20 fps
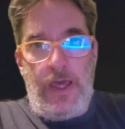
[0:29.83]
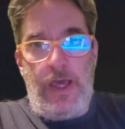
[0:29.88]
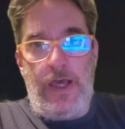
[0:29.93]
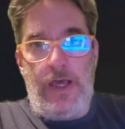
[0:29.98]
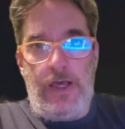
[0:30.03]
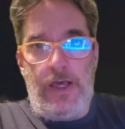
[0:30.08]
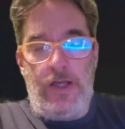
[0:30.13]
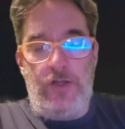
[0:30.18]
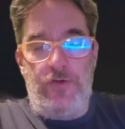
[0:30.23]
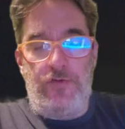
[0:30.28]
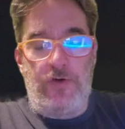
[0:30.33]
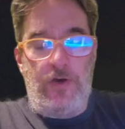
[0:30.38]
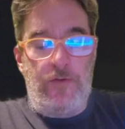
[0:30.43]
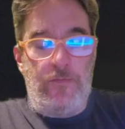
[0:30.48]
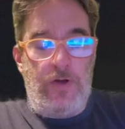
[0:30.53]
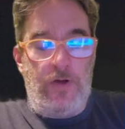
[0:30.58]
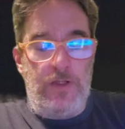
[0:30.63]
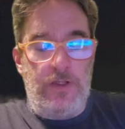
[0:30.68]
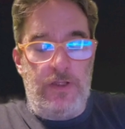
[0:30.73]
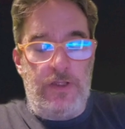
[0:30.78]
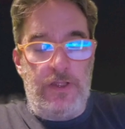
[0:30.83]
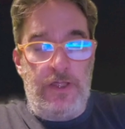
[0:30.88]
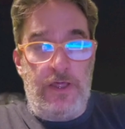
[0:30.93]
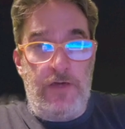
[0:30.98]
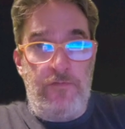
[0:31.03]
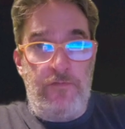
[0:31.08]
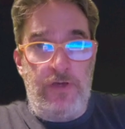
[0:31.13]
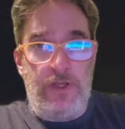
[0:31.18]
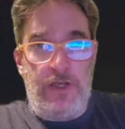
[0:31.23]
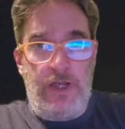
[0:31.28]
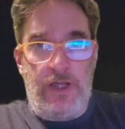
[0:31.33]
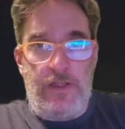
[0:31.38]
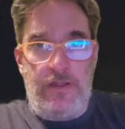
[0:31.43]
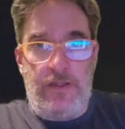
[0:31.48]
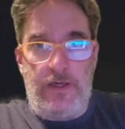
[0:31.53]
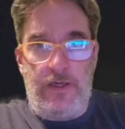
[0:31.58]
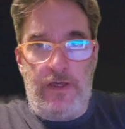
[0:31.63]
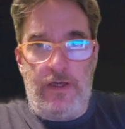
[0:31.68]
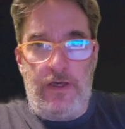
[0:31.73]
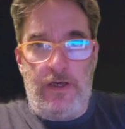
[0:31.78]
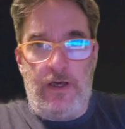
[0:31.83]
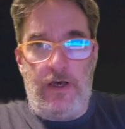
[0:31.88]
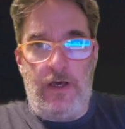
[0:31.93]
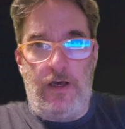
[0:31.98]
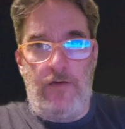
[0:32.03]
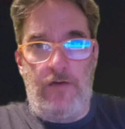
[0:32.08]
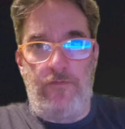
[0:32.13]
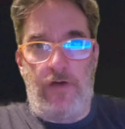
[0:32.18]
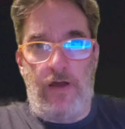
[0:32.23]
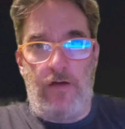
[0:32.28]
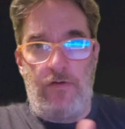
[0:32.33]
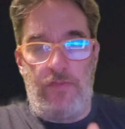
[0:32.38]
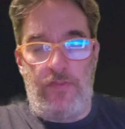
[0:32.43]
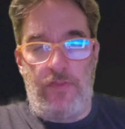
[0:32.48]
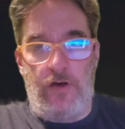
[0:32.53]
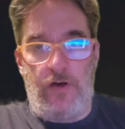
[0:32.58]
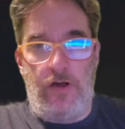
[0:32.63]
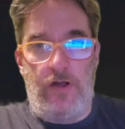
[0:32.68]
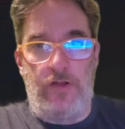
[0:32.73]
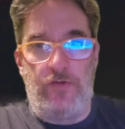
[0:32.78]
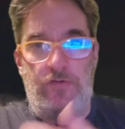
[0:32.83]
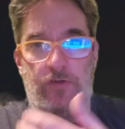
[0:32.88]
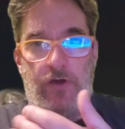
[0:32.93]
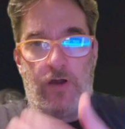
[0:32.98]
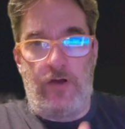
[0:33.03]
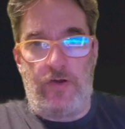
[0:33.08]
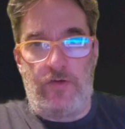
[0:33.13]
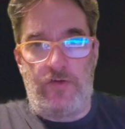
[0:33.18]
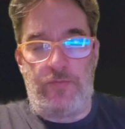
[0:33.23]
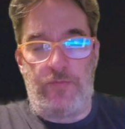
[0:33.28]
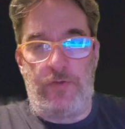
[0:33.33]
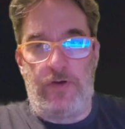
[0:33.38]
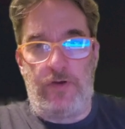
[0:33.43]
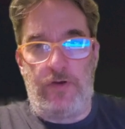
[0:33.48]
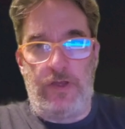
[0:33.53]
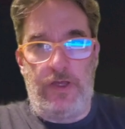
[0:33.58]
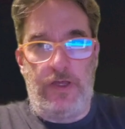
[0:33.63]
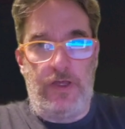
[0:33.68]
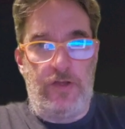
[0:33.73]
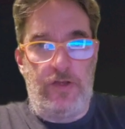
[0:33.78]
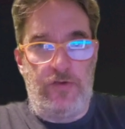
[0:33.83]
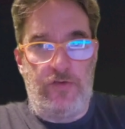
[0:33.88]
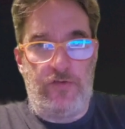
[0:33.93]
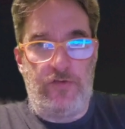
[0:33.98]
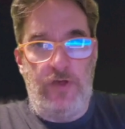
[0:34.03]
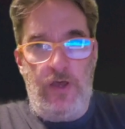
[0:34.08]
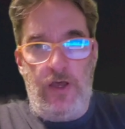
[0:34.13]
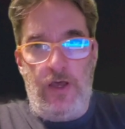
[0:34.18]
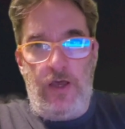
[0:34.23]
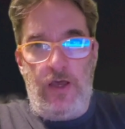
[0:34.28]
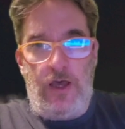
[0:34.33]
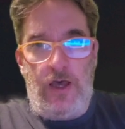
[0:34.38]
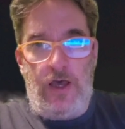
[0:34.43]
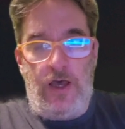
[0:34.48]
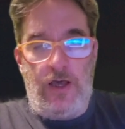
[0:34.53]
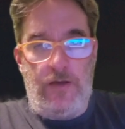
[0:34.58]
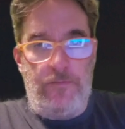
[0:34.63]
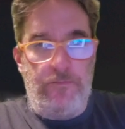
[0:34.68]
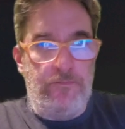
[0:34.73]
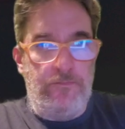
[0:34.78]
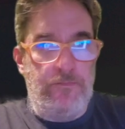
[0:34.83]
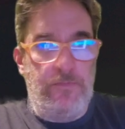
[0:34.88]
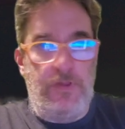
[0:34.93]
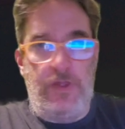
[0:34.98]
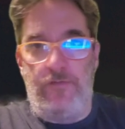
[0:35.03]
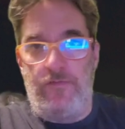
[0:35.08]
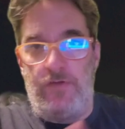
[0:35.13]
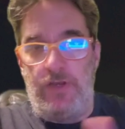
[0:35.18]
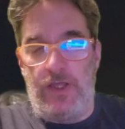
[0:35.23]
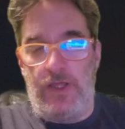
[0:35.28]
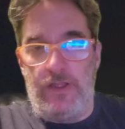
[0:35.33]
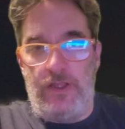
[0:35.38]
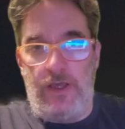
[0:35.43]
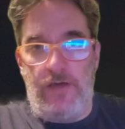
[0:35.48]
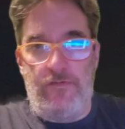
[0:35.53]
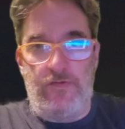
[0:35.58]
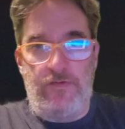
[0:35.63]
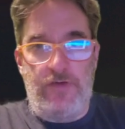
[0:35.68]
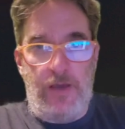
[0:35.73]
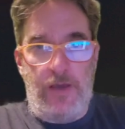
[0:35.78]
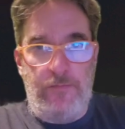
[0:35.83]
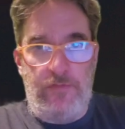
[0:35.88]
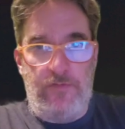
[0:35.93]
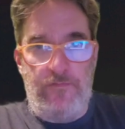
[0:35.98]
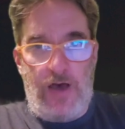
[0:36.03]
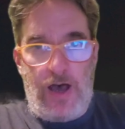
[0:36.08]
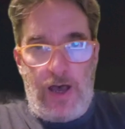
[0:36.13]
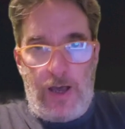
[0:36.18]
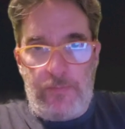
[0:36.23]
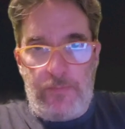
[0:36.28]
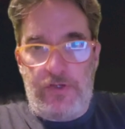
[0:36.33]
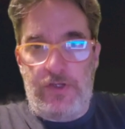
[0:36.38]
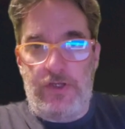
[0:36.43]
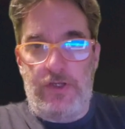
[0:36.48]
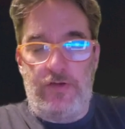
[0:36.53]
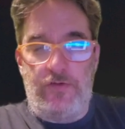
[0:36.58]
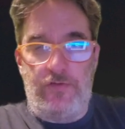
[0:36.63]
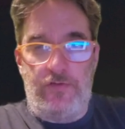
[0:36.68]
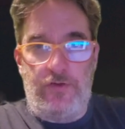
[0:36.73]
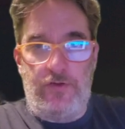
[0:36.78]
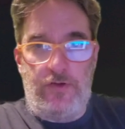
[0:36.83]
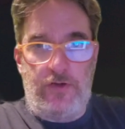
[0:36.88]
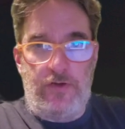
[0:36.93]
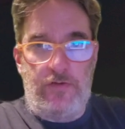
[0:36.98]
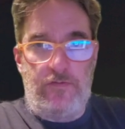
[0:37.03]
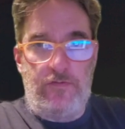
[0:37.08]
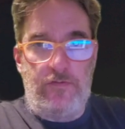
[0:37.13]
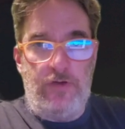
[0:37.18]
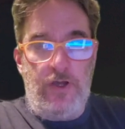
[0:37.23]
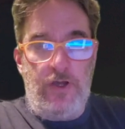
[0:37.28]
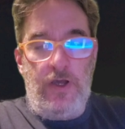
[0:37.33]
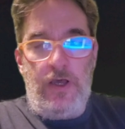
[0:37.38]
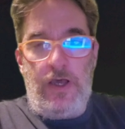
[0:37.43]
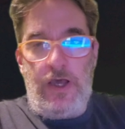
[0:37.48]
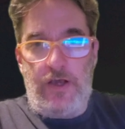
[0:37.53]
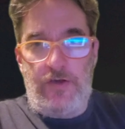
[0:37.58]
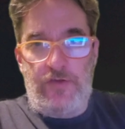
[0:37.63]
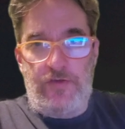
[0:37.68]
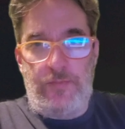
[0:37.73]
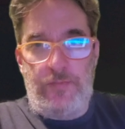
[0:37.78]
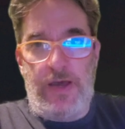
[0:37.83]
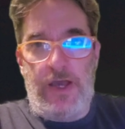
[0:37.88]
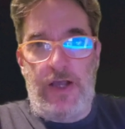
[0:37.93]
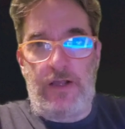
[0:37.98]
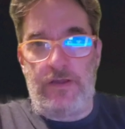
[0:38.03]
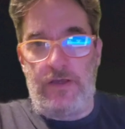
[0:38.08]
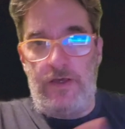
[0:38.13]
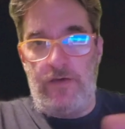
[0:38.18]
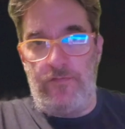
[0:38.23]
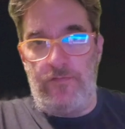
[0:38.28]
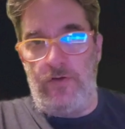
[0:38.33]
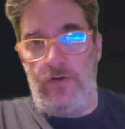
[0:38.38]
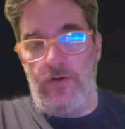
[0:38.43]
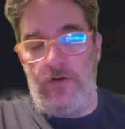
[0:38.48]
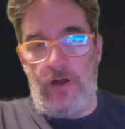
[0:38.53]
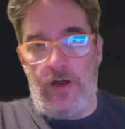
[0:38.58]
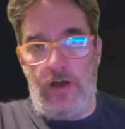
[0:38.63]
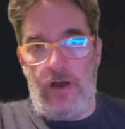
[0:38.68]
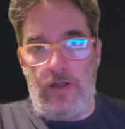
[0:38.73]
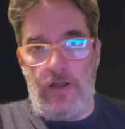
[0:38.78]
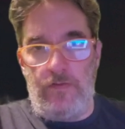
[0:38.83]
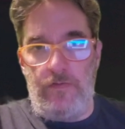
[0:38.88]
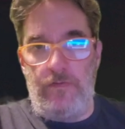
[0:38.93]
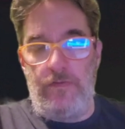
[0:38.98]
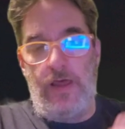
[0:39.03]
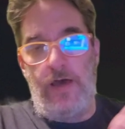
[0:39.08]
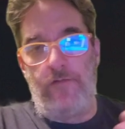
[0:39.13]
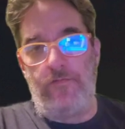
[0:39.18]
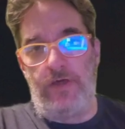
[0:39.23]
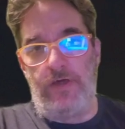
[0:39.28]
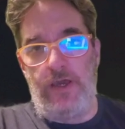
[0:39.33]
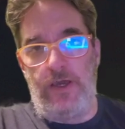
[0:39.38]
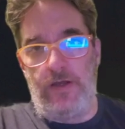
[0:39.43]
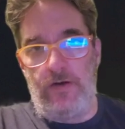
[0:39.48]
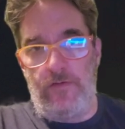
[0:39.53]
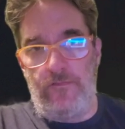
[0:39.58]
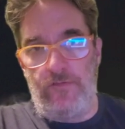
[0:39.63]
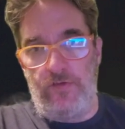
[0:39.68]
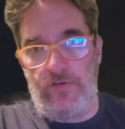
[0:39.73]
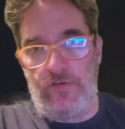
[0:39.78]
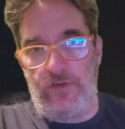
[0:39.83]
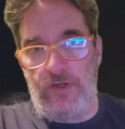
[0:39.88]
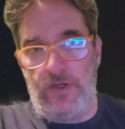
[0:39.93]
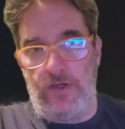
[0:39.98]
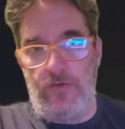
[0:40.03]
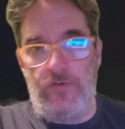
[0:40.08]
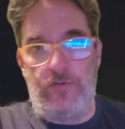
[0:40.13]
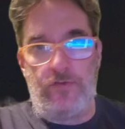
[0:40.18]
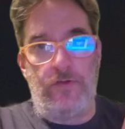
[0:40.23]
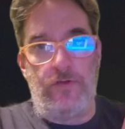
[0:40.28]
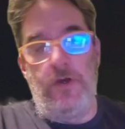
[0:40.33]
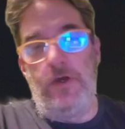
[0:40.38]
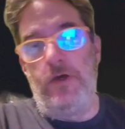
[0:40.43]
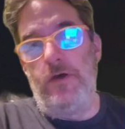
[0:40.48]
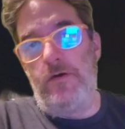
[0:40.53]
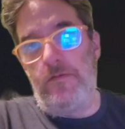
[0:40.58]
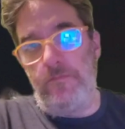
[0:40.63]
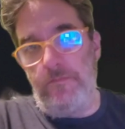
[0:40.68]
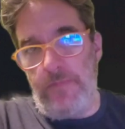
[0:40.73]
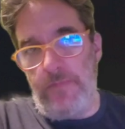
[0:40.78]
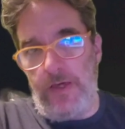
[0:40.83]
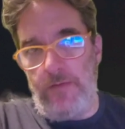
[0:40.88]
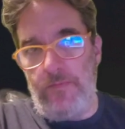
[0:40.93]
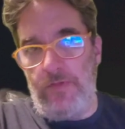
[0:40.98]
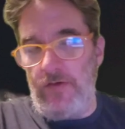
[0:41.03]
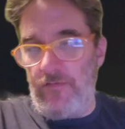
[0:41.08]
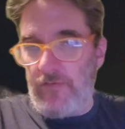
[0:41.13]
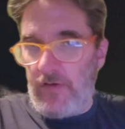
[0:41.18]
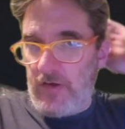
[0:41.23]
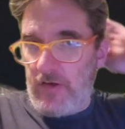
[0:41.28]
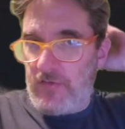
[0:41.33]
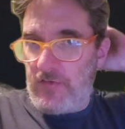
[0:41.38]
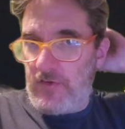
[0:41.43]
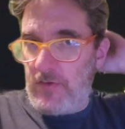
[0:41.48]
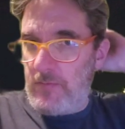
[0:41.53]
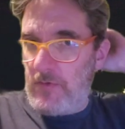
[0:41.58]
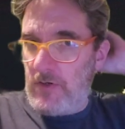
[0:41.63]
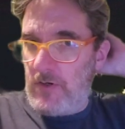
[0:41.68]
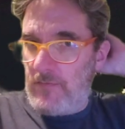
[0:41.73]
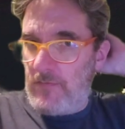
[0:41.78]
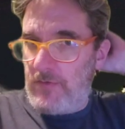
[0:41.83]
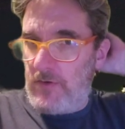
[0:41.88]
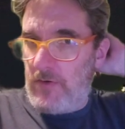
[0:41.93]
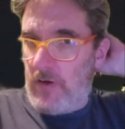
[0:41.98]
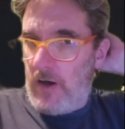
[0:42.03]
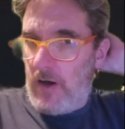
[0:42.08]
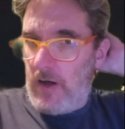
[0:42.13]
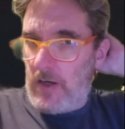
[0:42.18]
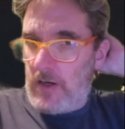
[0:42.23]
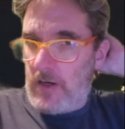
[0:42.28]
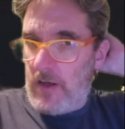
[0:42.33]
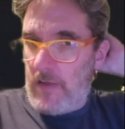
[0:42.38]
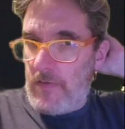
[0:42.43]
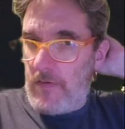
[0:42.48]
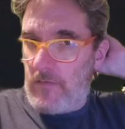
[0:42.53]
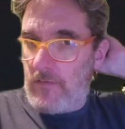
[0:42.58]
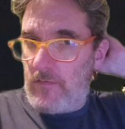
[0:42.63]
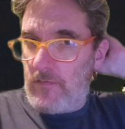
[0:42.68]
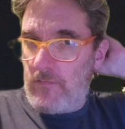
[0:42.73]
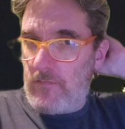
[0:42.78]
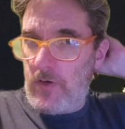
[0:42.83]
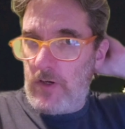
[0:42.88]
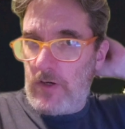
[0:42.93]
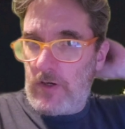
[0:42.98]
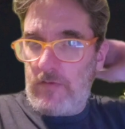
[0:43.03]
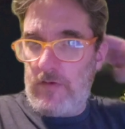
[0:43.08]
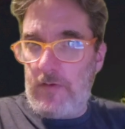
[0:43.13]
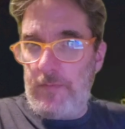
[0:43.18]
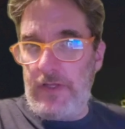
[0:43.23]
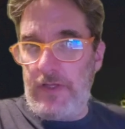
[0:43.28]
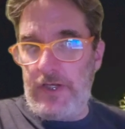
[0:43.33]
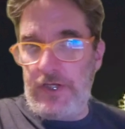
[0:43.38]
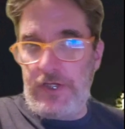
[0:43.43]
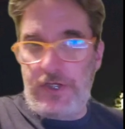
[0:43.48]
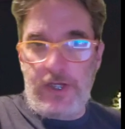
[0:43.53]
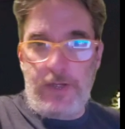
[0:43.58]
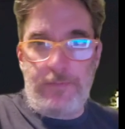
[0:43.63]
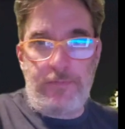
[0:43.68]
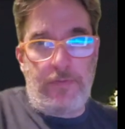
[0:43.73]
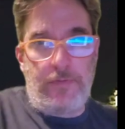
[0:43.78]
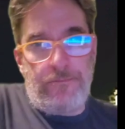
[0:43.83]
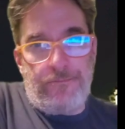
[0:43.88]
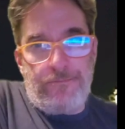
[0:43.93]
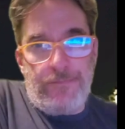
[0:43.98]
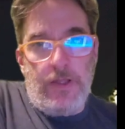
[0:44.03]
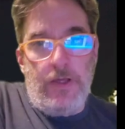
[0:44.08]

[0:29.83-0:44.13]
And so I wanted to give you an idea of our thoughts, our experience, um, give you an idea of the type of options that you can expect if you're on Navigator of the Seas. Maybe very similar if you're on another Royal Caribbean ship.